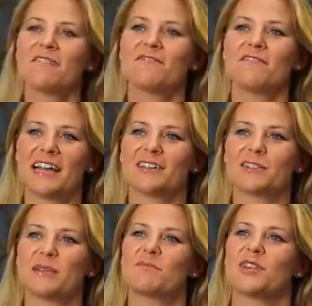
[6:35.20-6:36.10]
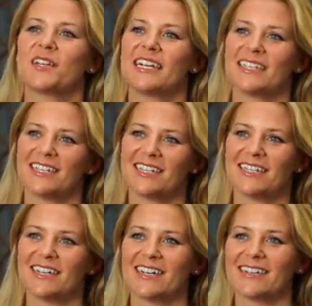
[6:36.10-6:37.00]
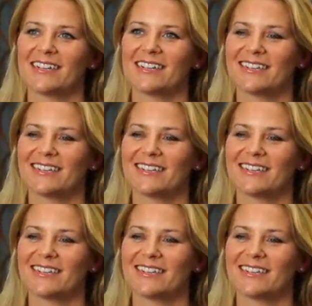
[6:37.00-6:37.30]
have vows been modernised these days?